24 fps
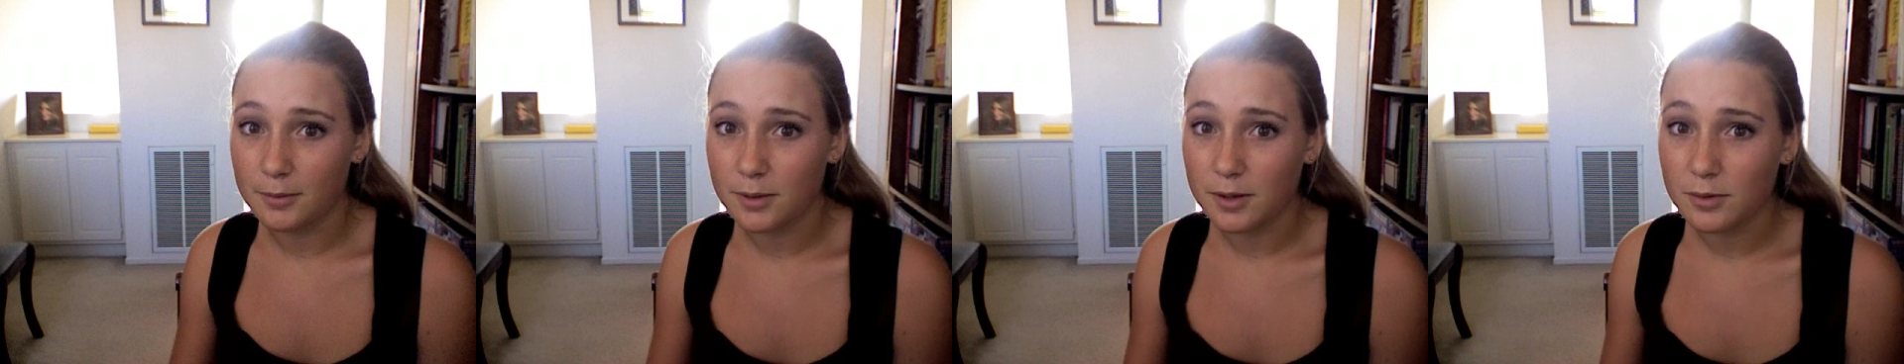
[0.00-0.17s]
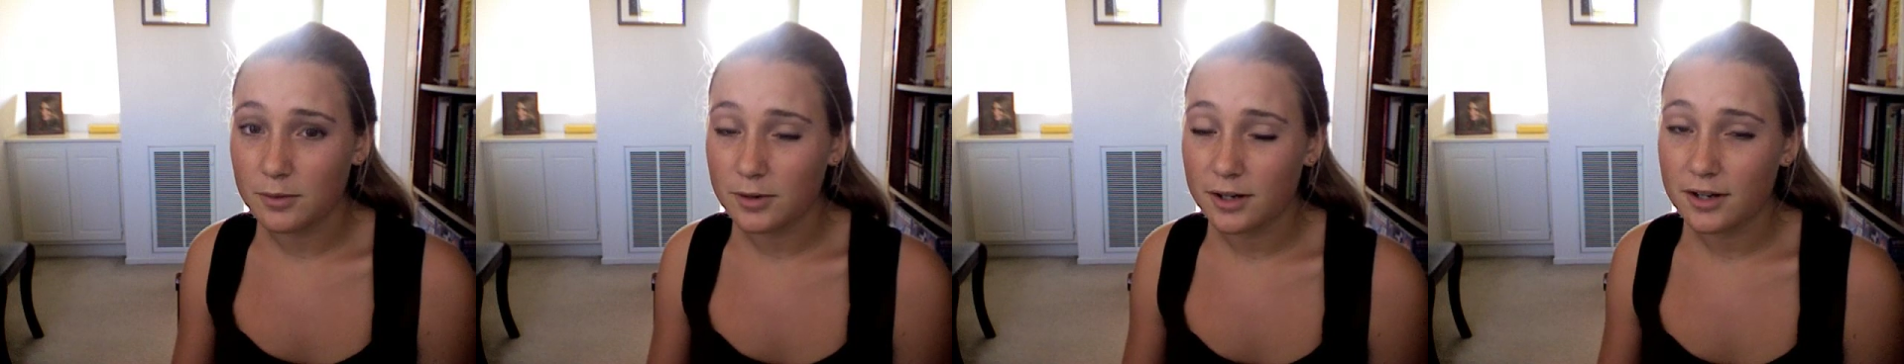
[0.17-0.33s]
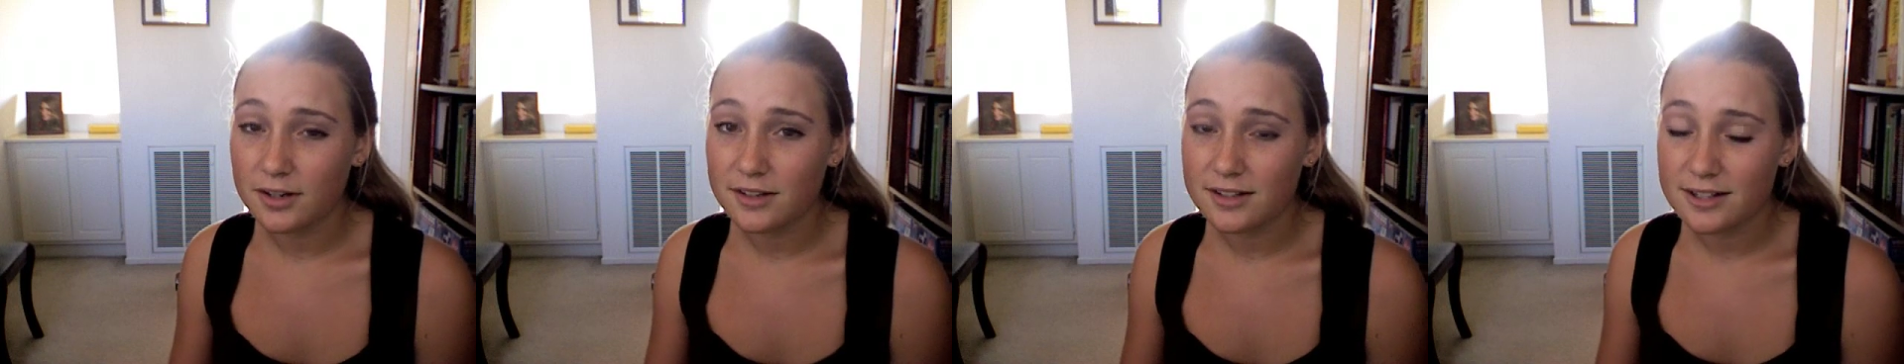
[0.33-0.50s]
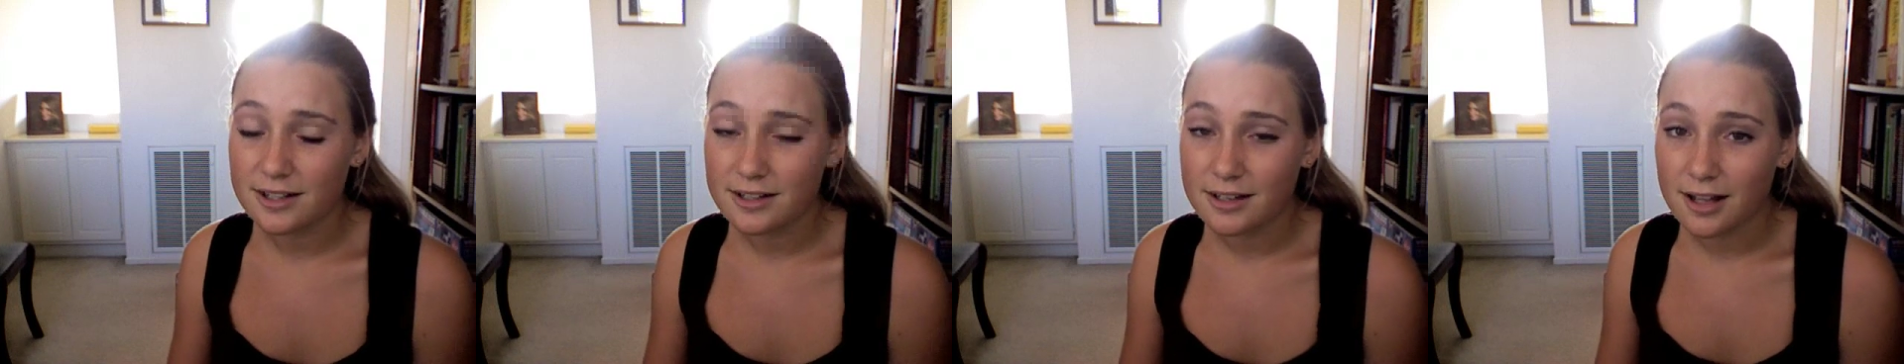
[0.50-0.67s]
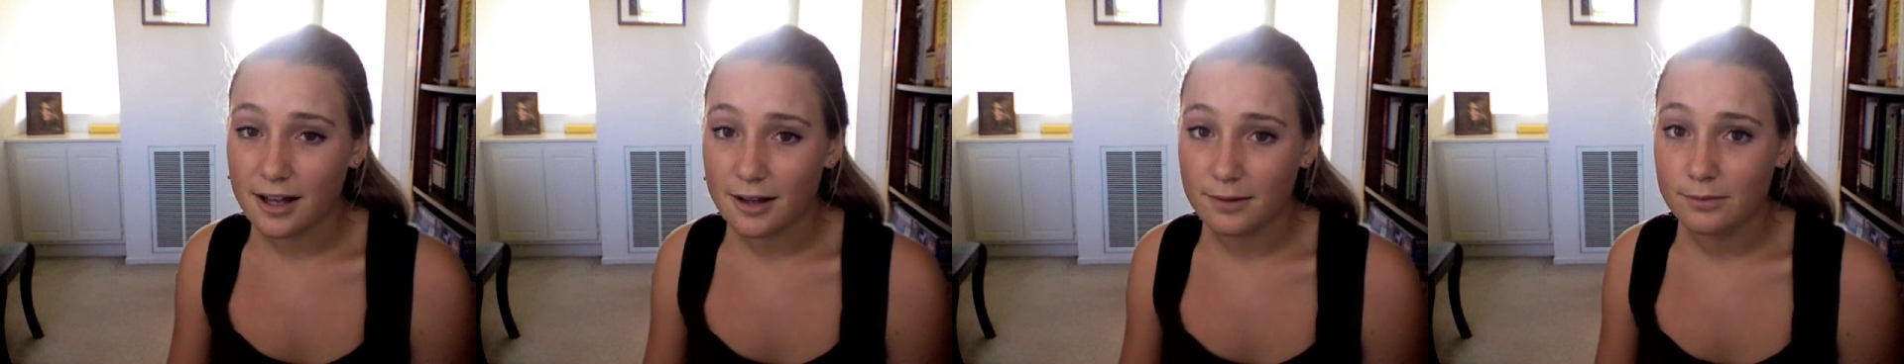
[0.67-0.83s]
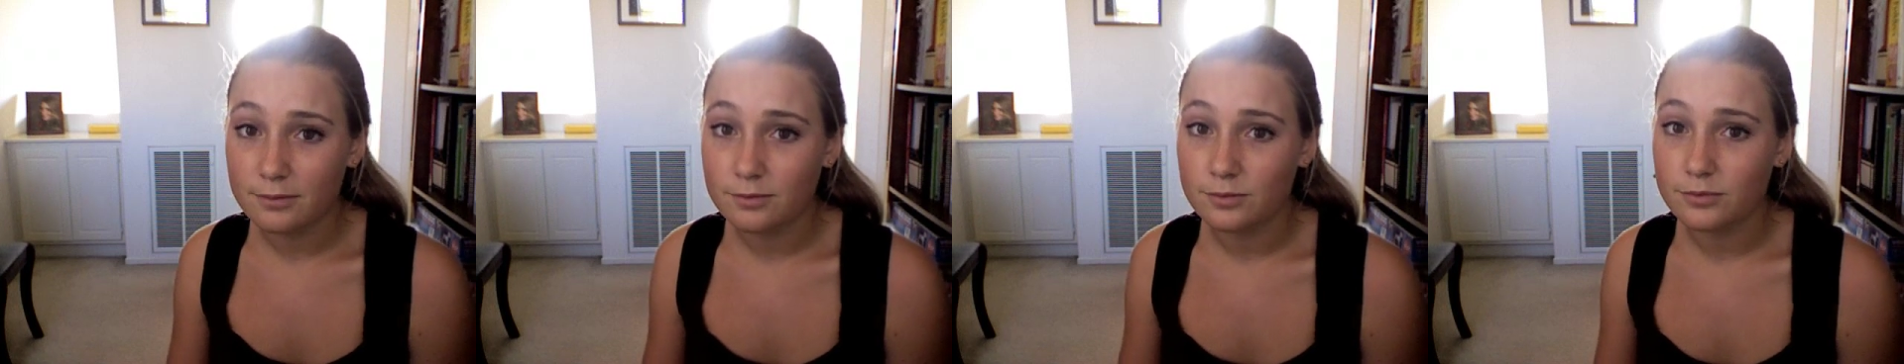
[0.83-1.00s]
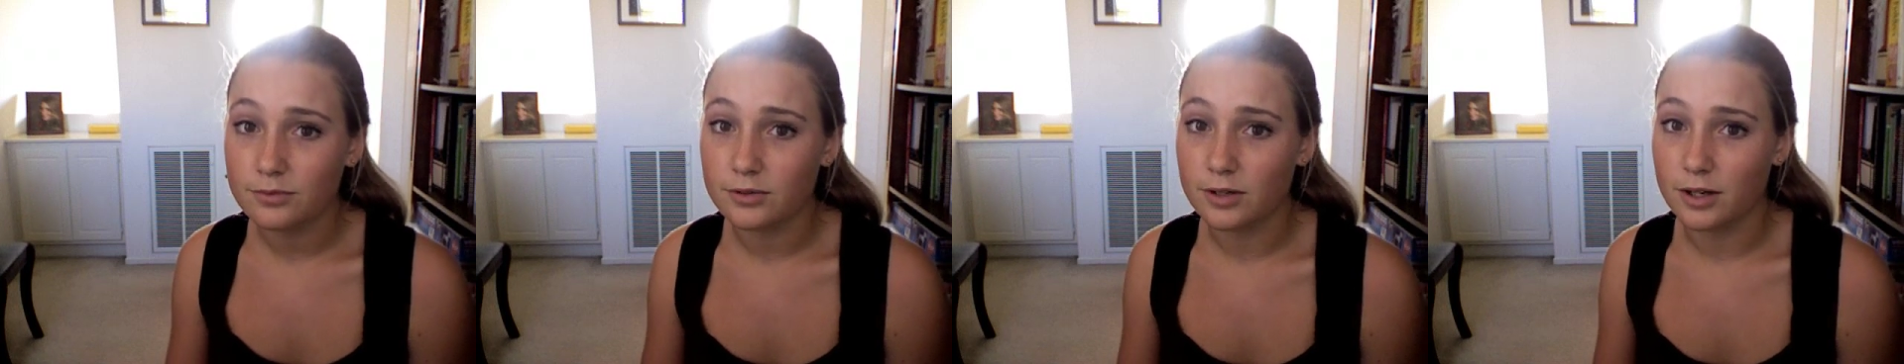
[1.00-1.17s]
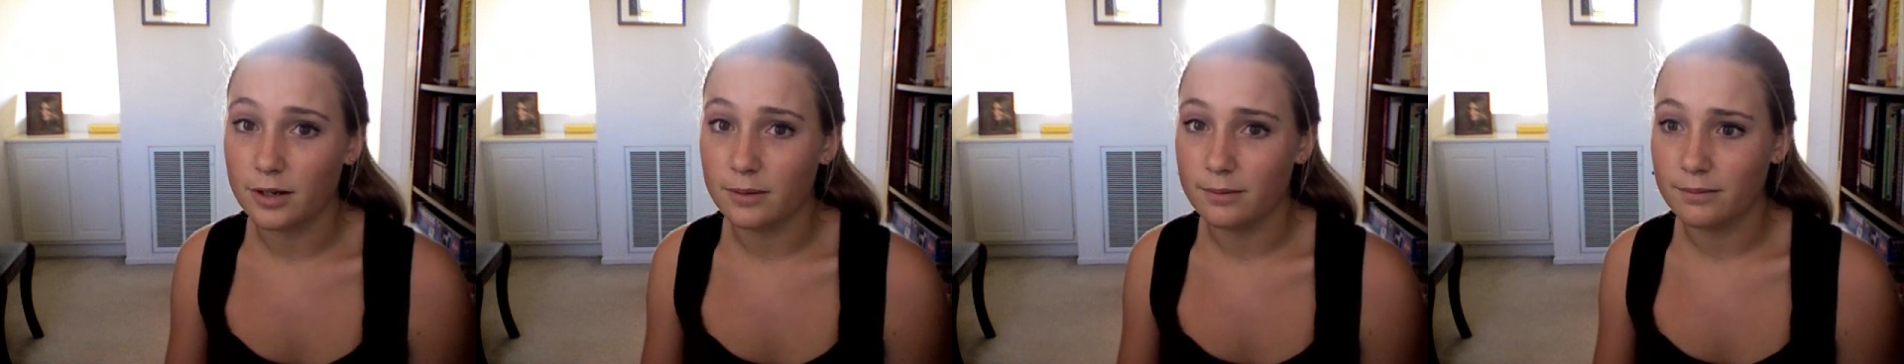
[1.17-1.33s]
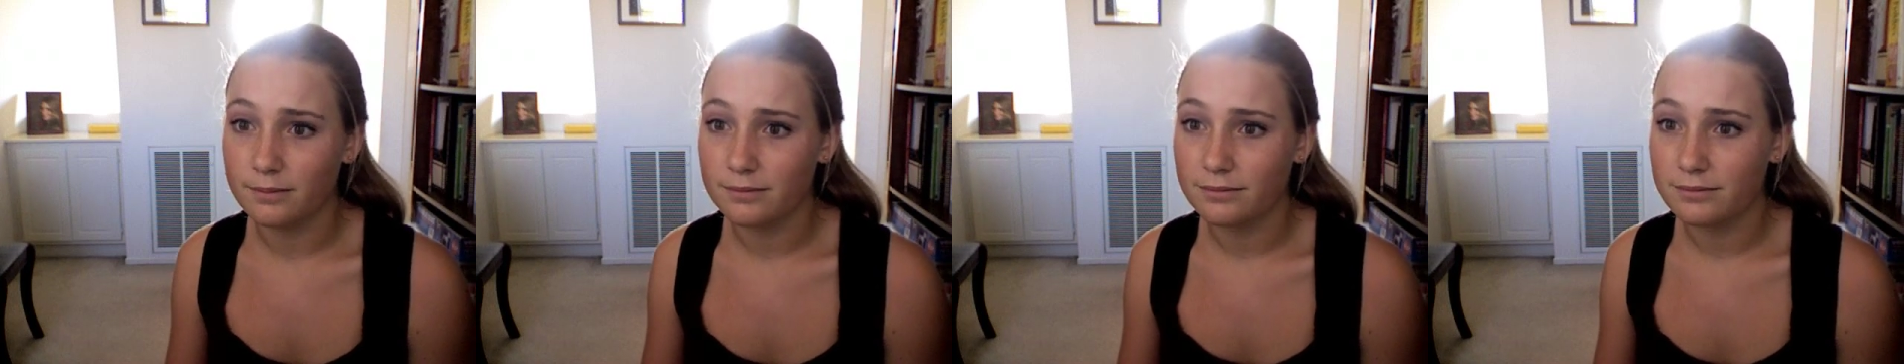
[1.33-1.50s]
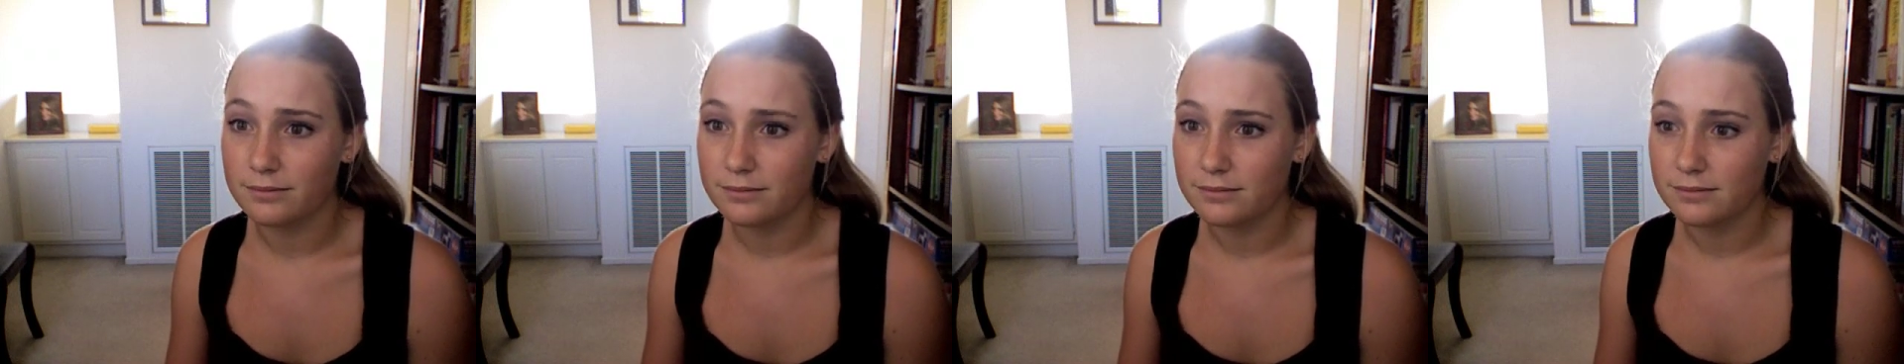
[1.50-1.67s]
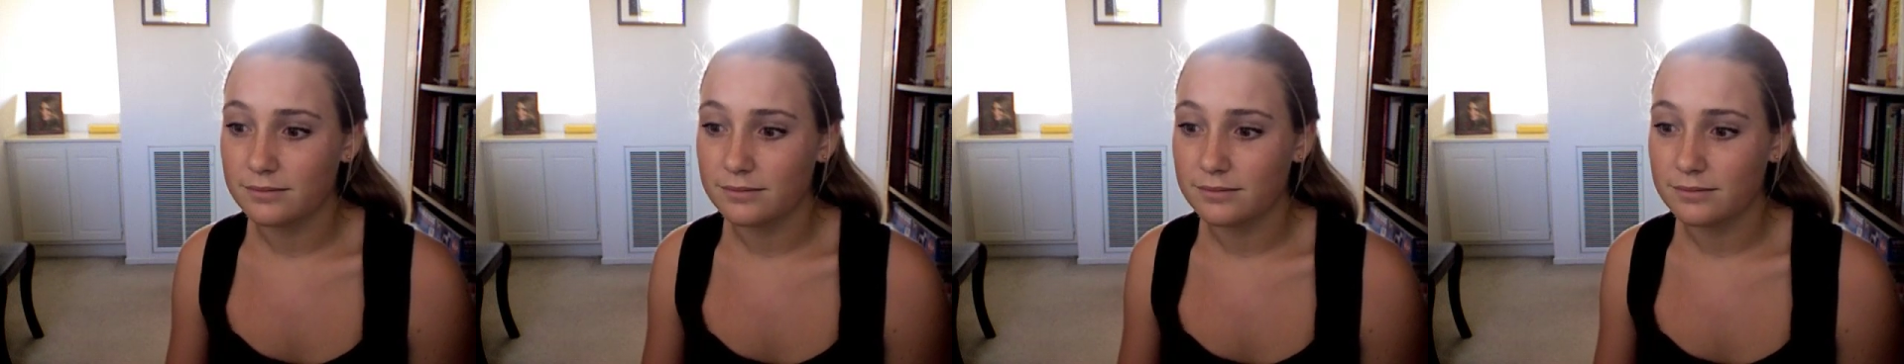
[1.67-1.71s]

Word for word: I mean, where does it come from?